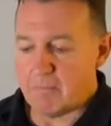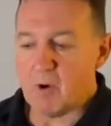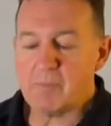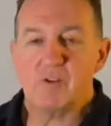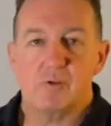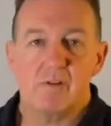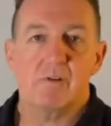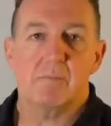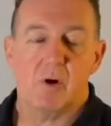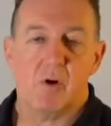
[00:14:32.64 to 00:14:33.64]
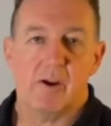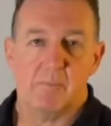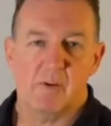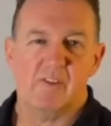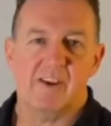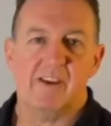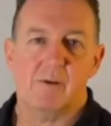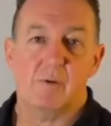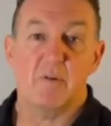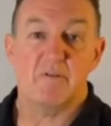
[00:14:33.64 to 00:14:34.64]
be driven by a
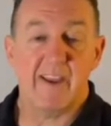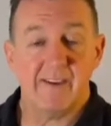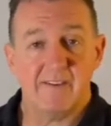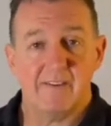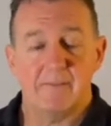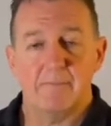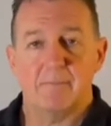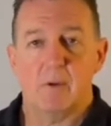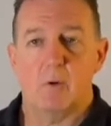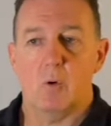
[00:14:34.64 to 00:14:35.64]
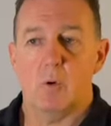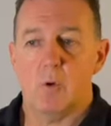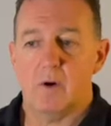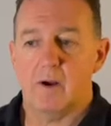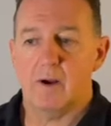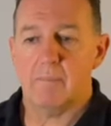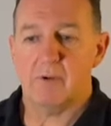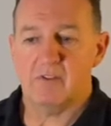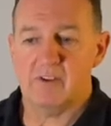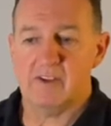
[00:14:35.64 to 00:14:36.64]
particular event or a
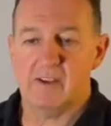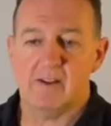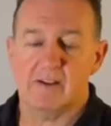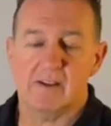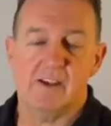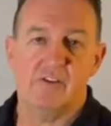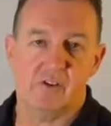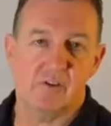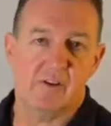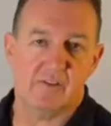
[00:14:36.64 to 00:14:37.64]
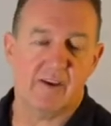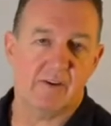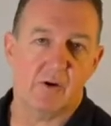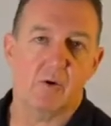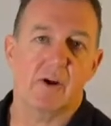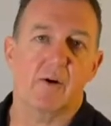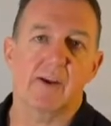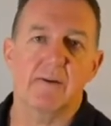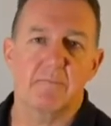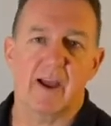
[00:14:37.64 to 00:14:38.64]
particular issue that's having an
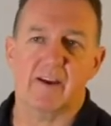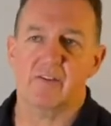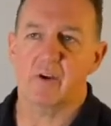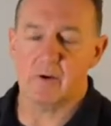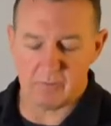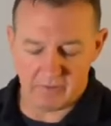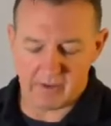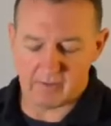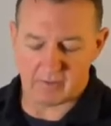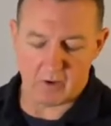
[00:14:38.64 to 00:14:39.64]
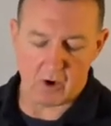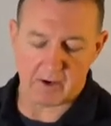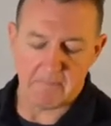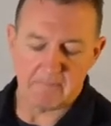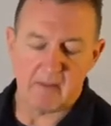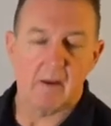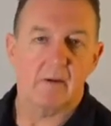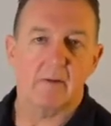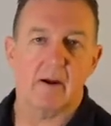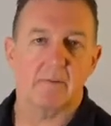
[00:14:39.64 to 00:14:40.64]
ongoing impact. So things like
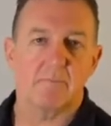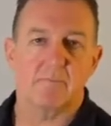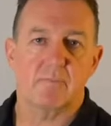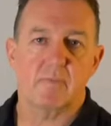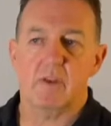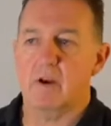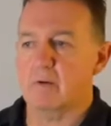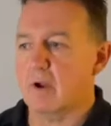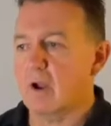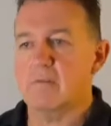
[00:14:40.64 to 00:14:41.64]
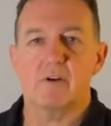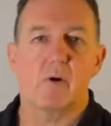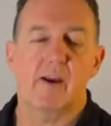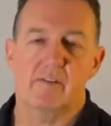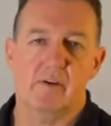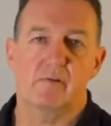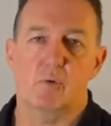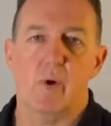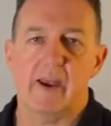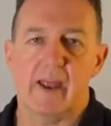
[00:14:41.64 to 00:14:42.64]
overgrazing of
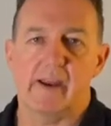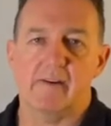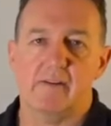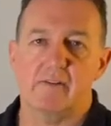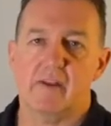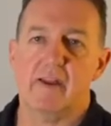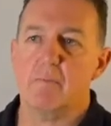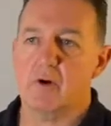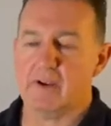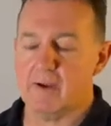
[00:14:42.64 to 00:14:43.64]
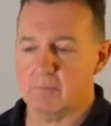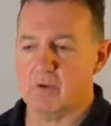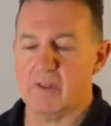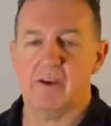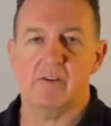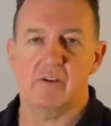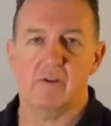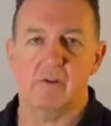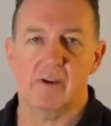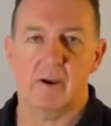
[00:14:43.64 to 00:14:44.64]
a wetland. So they might come to
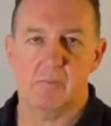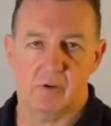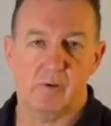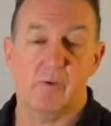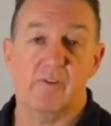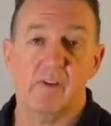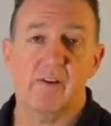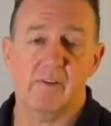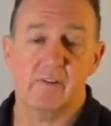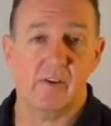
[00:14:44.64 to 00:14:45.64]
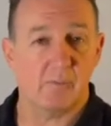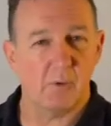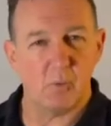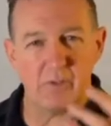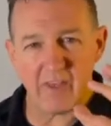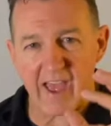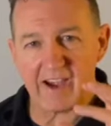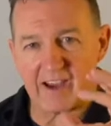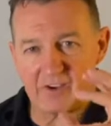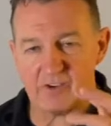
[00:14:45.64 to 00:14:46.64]
the resilience assessment with
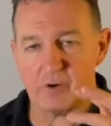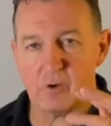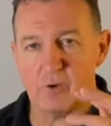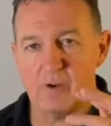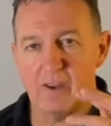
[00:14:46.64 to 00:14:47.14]
that issue